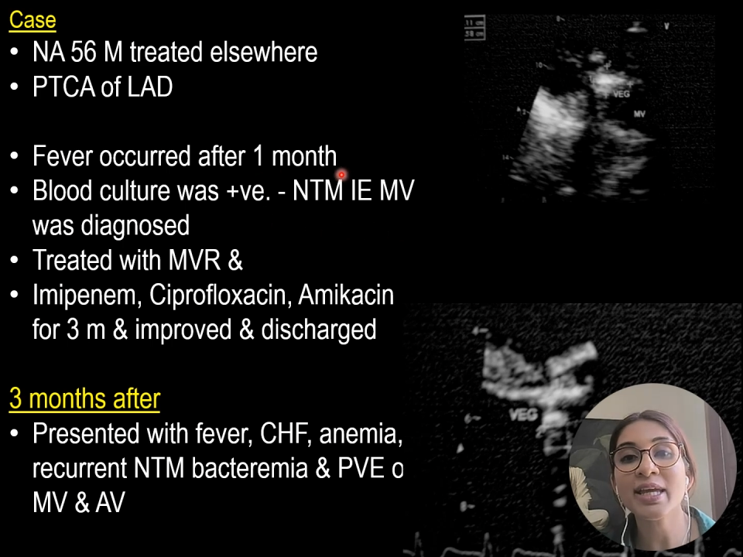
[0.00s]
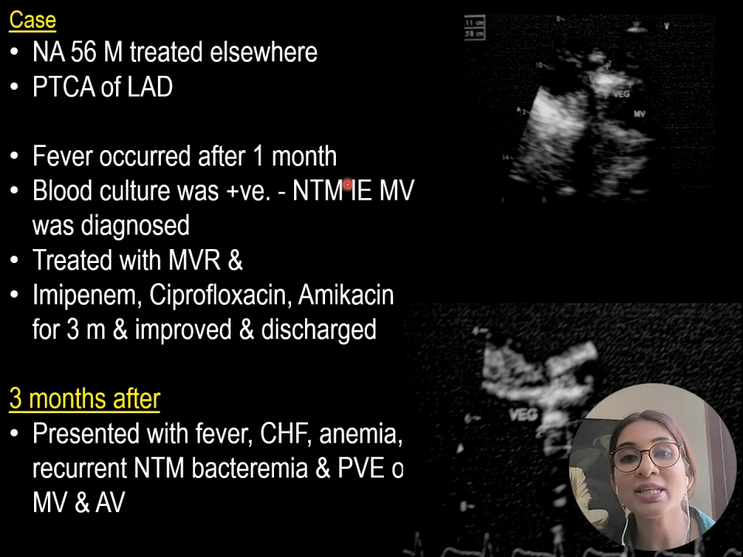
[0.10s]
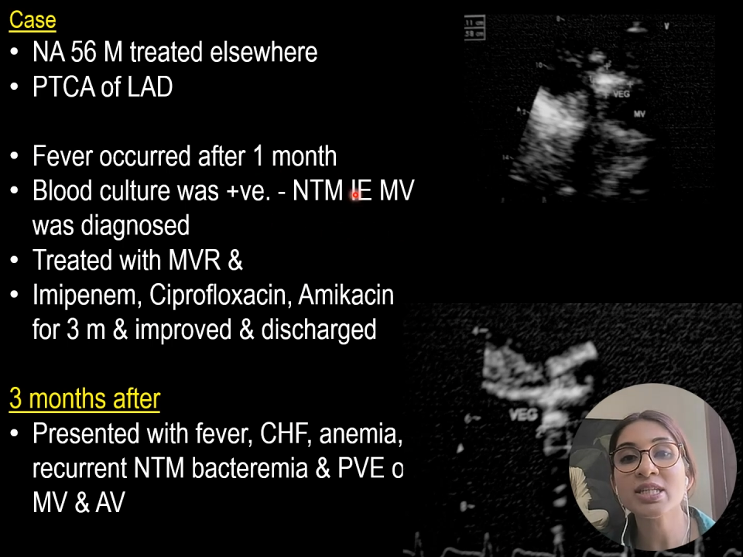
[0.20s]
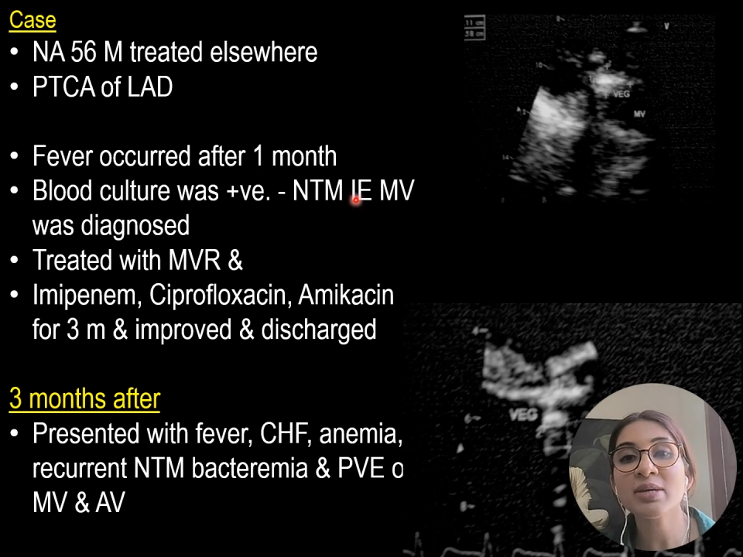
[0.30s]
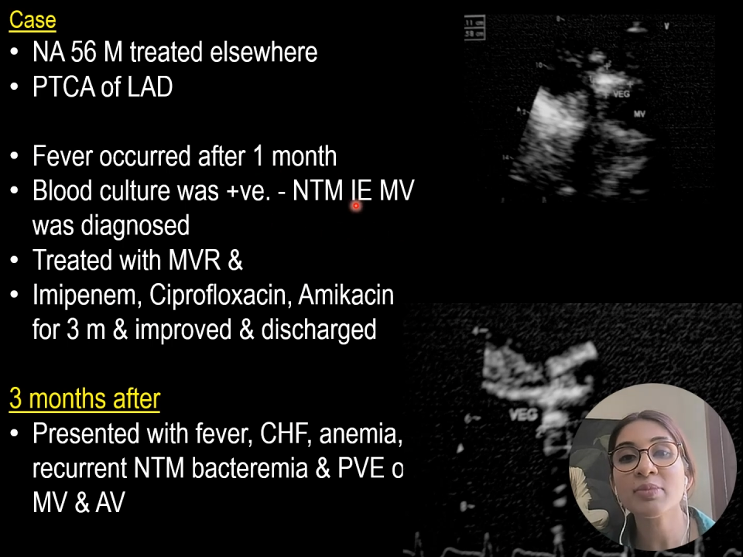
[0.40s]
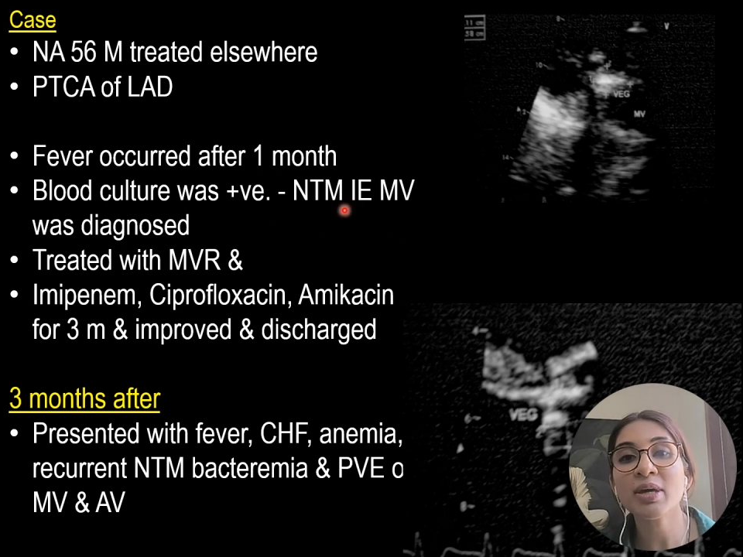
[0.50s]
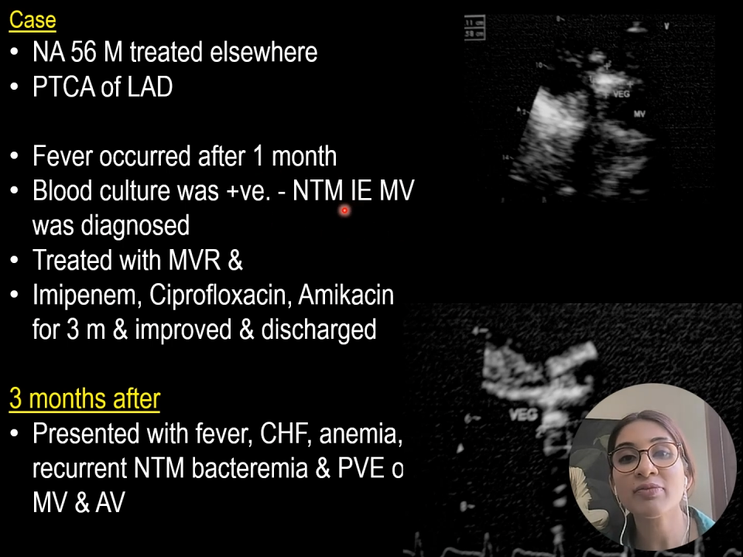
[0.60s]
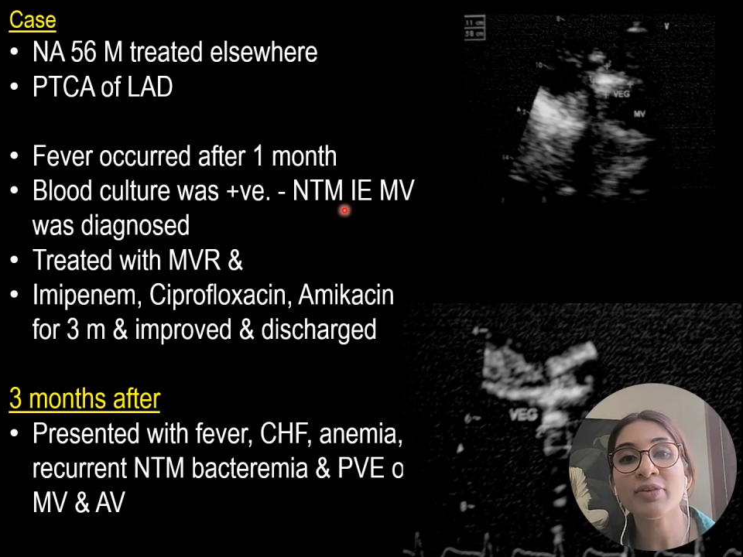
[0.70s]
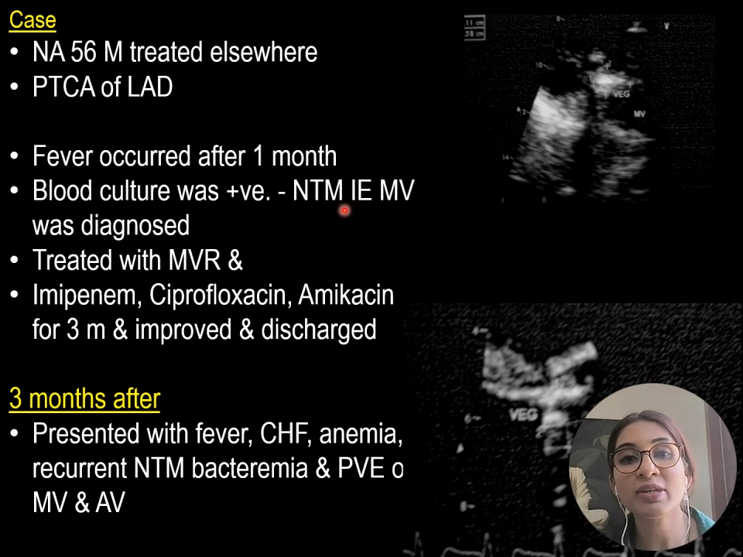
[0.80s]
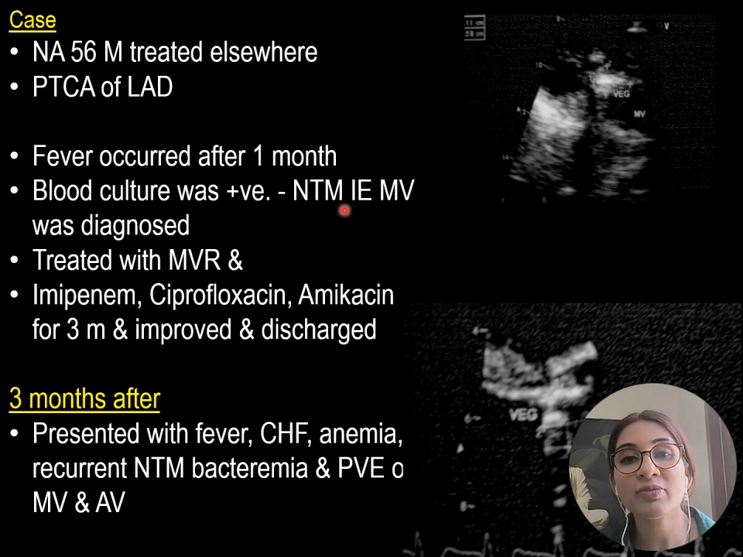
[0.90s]
NTM
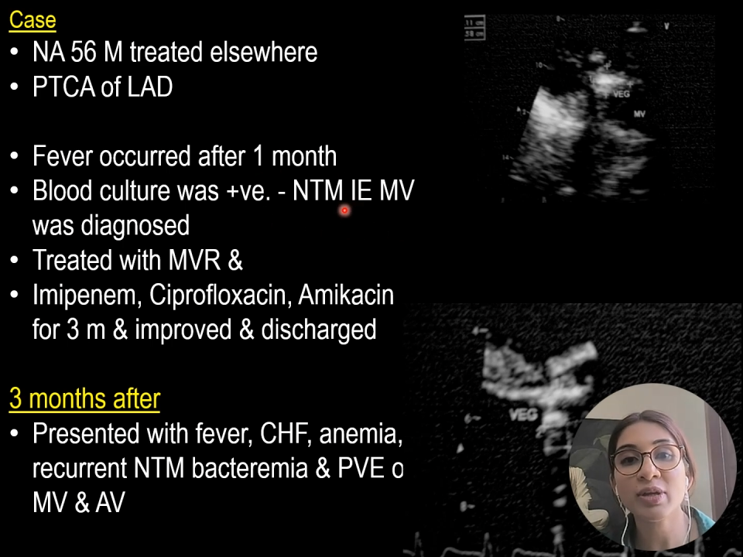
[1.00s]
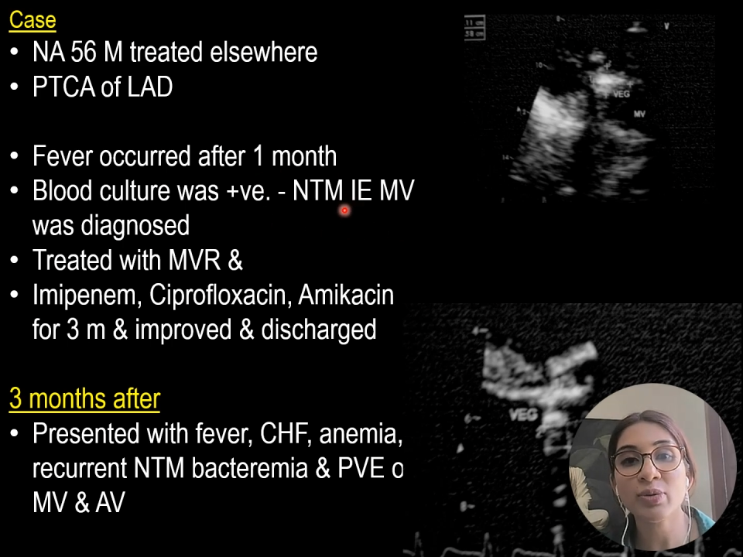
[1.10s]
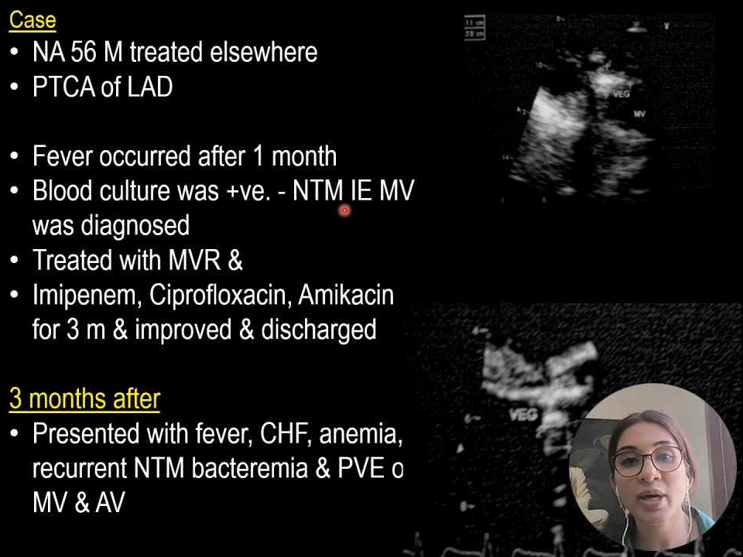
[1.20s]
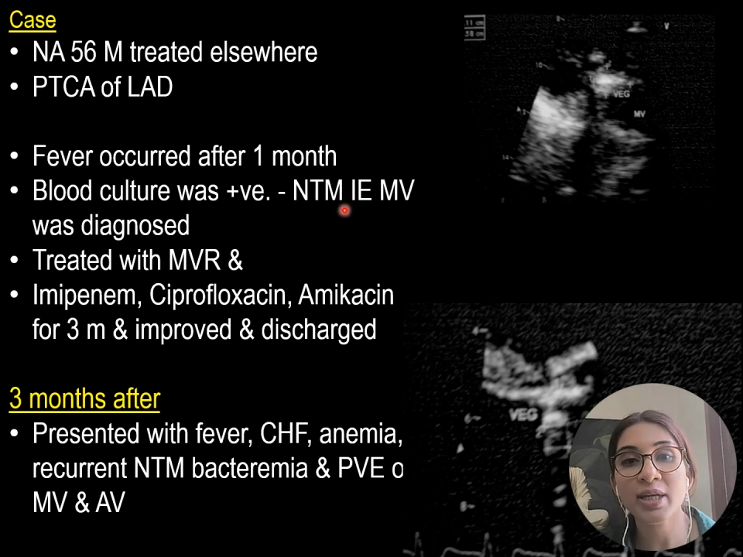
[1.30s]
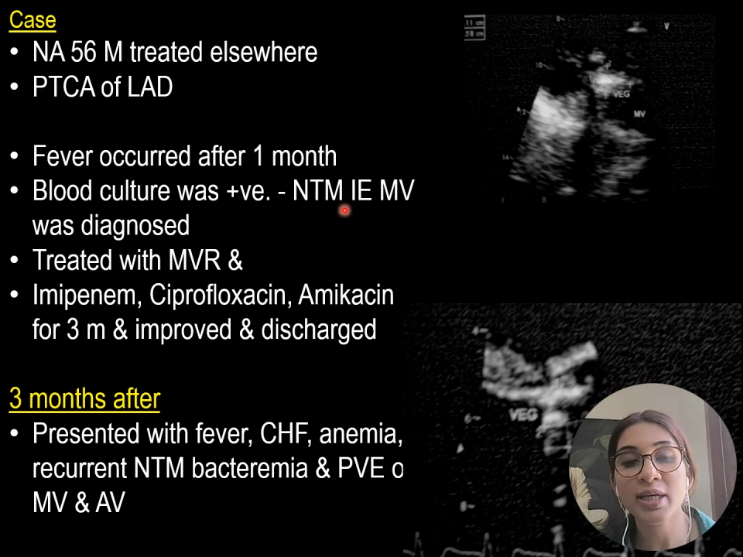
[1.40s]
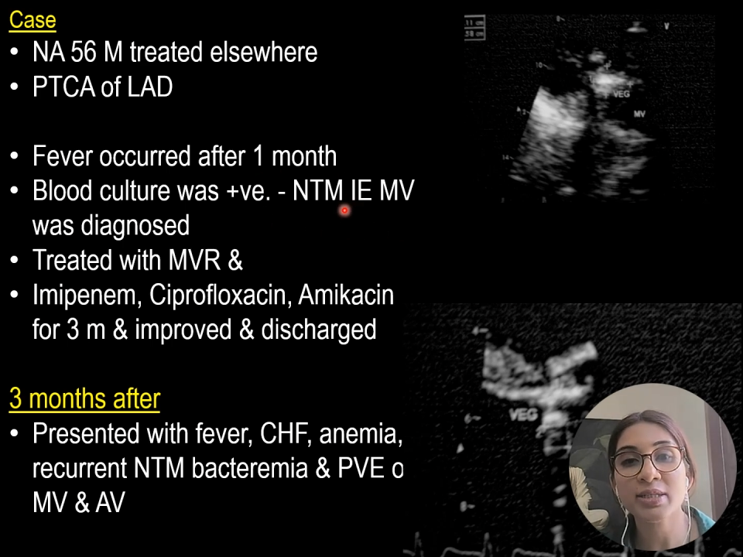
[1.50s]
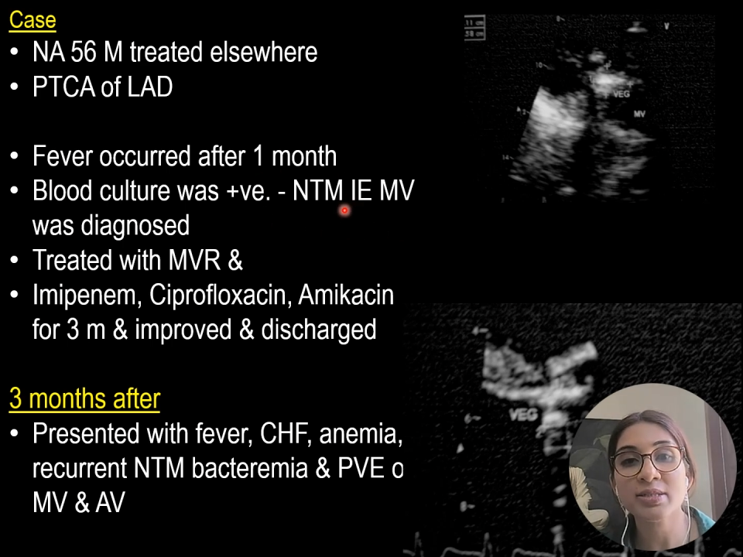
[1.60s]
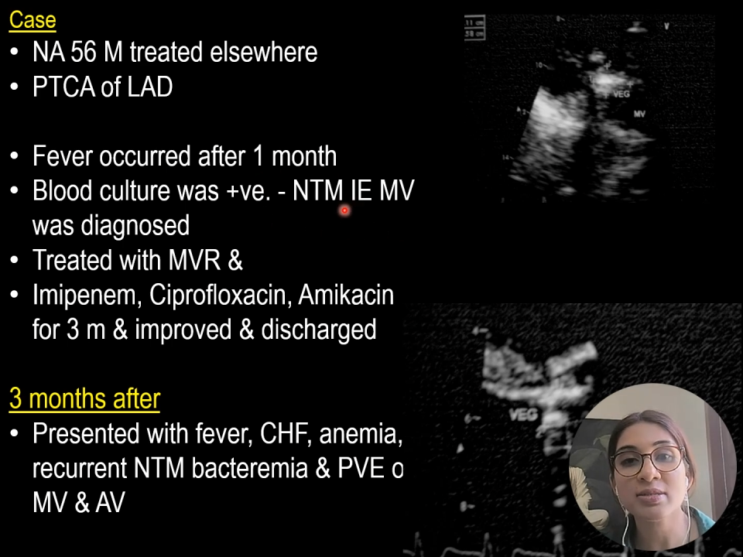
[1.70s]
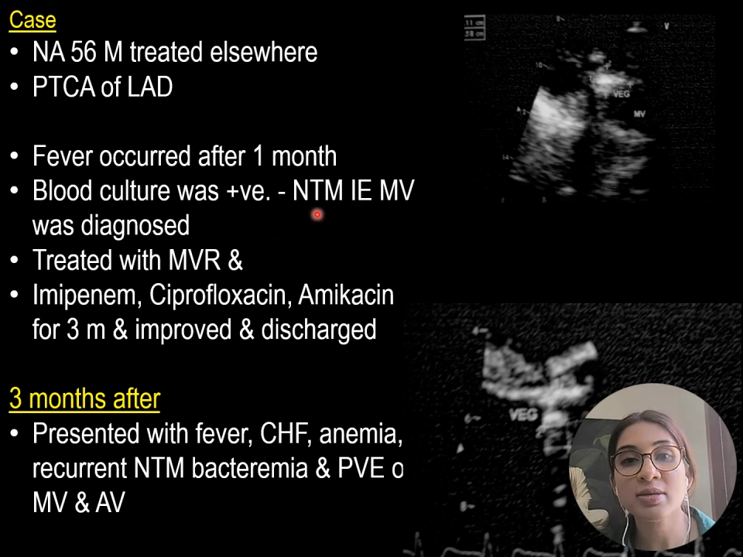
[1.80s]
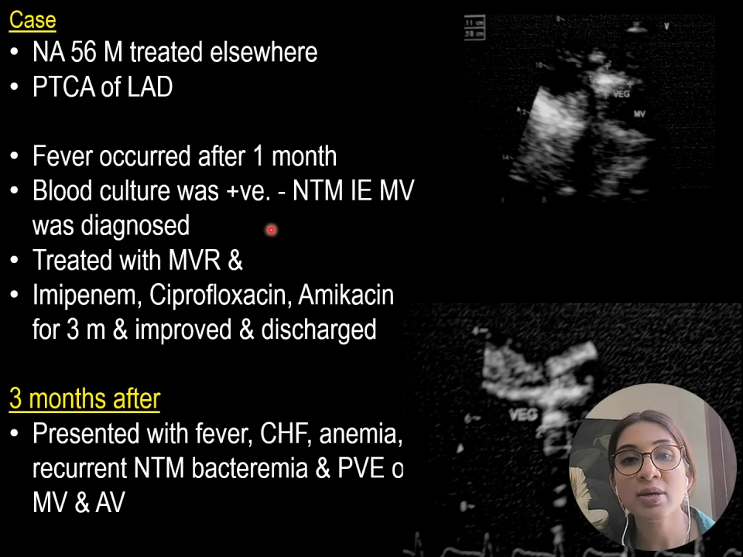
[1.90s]
infective endocarditis,